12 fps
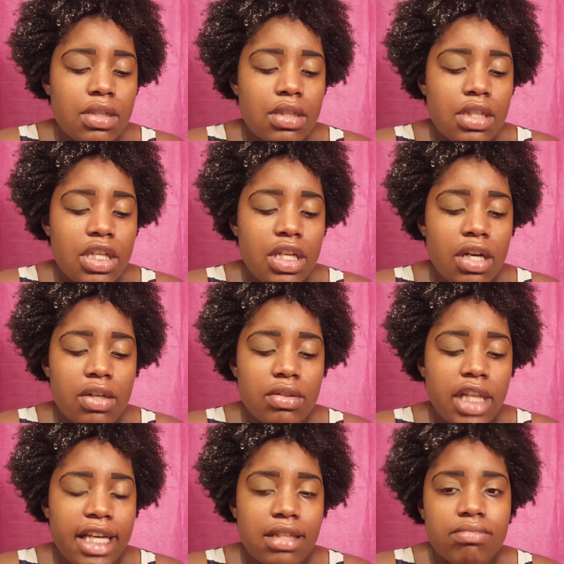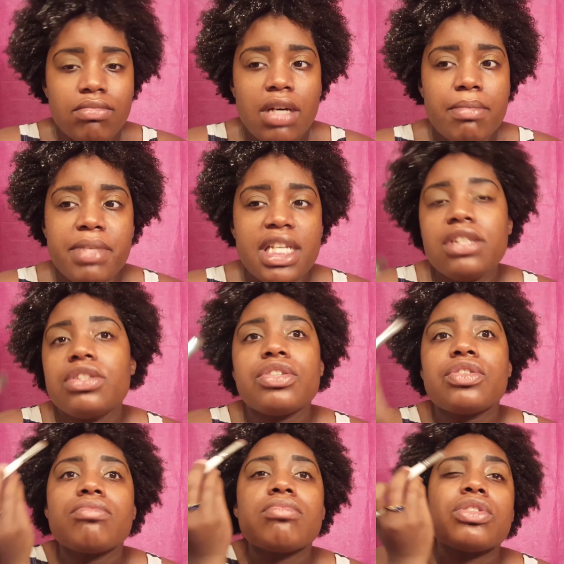you know, like a
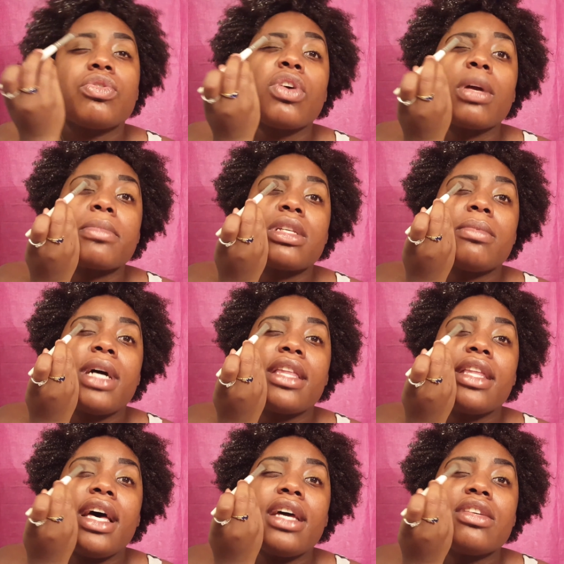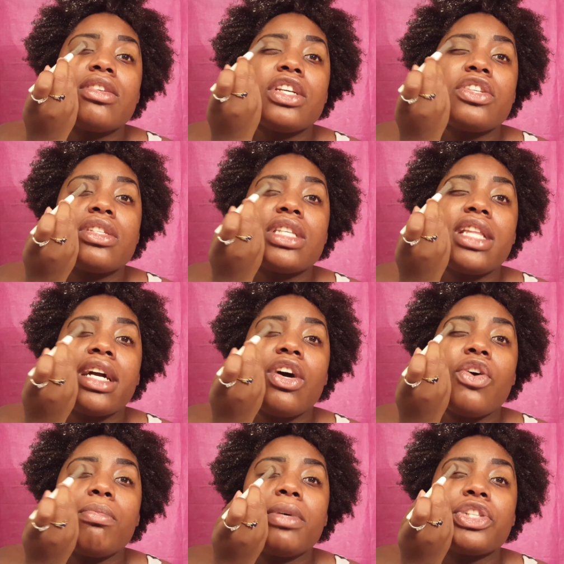beach storm, something like that. You know, you just see like a
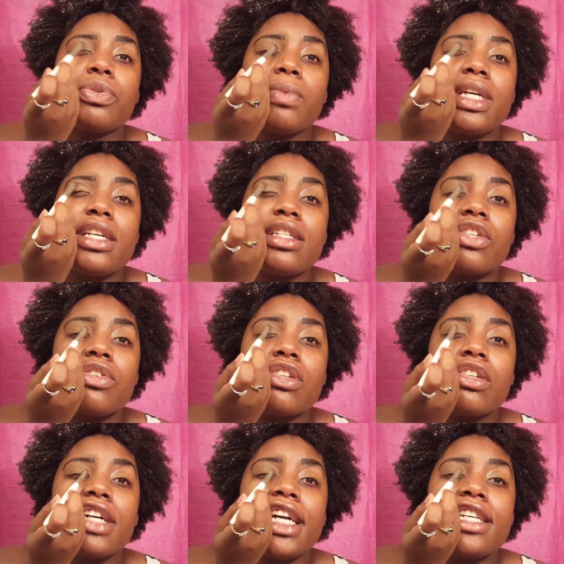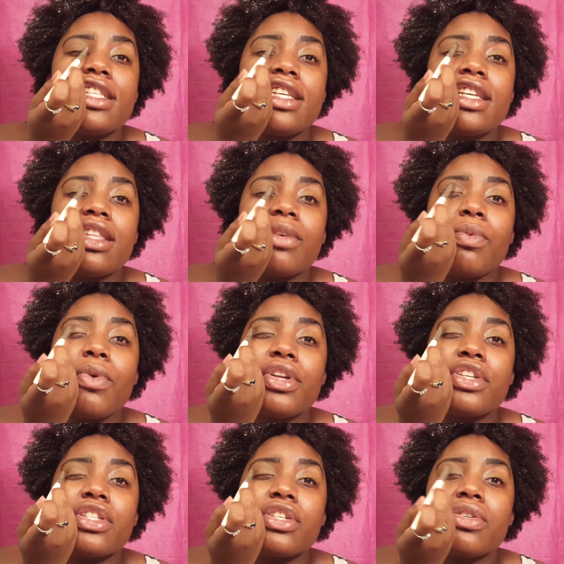whole bunch of winds going crazy and the water
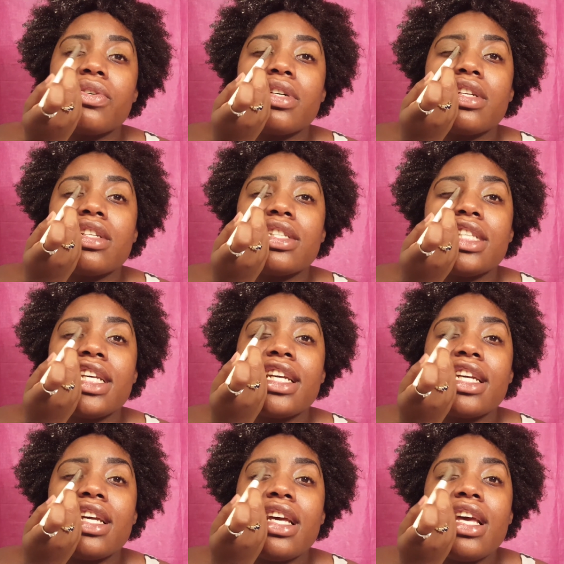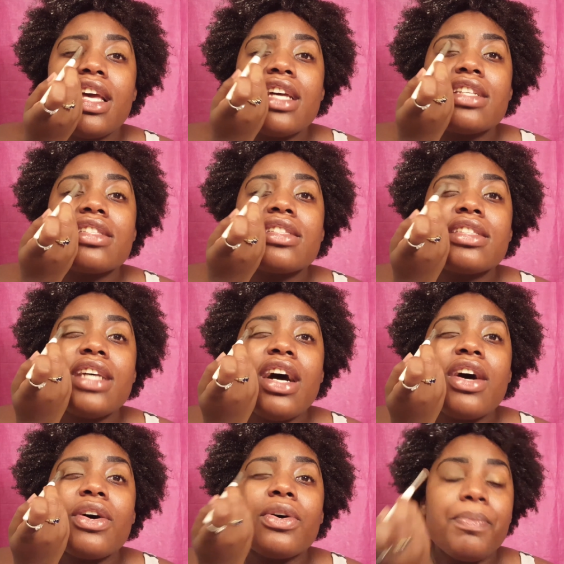just going sick.
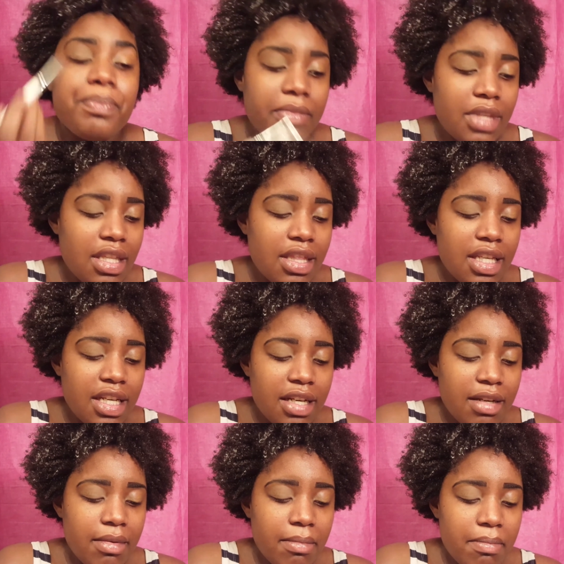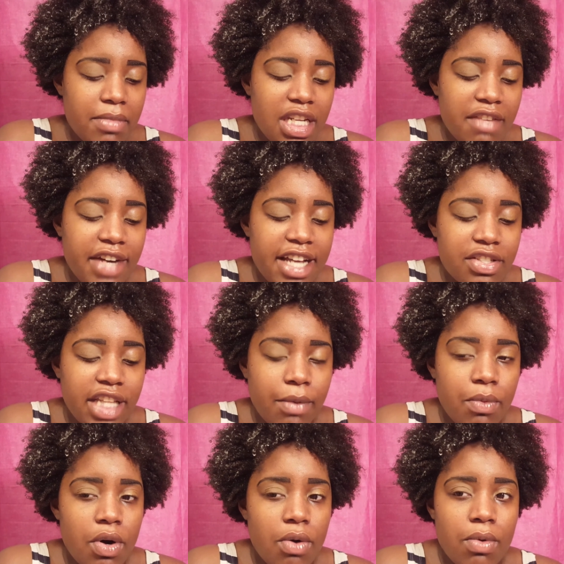So the Ninevites are like,
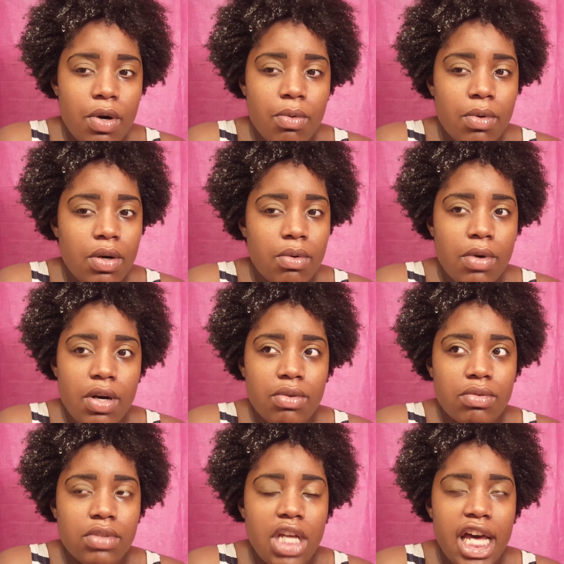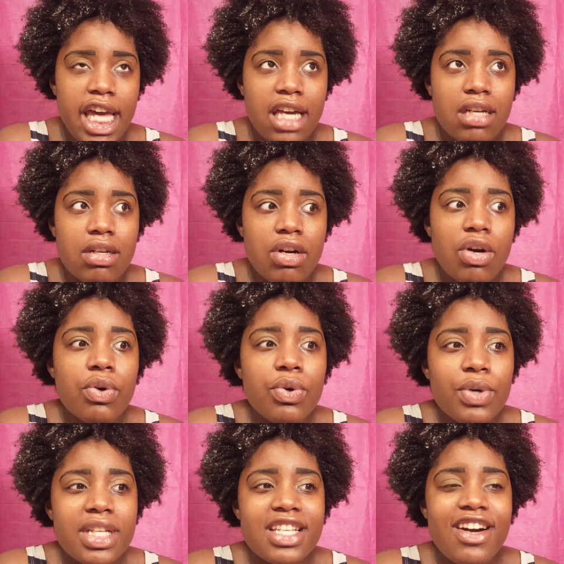whoa, whoa, whoa, whoa. Like,
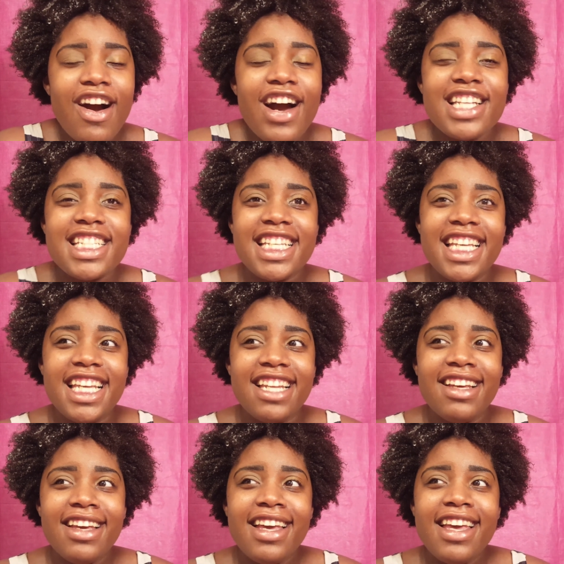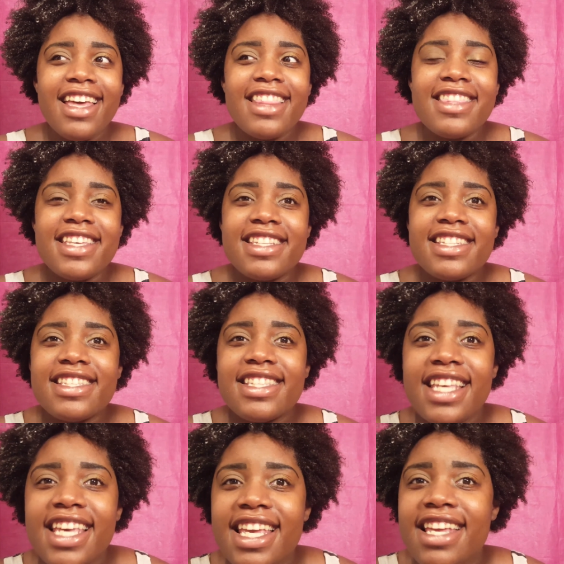who is causing this
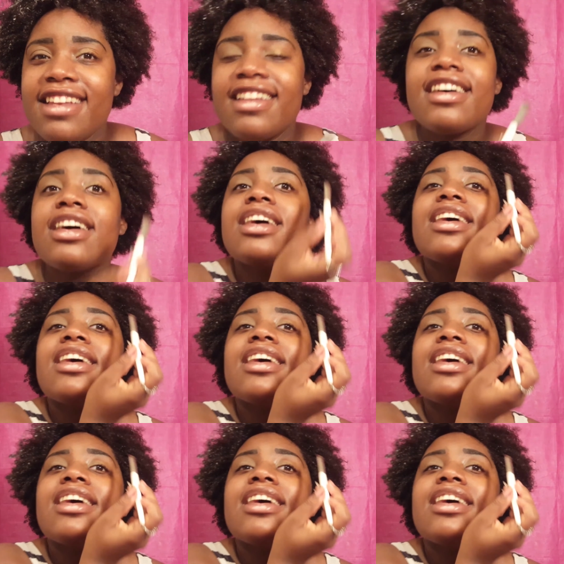sin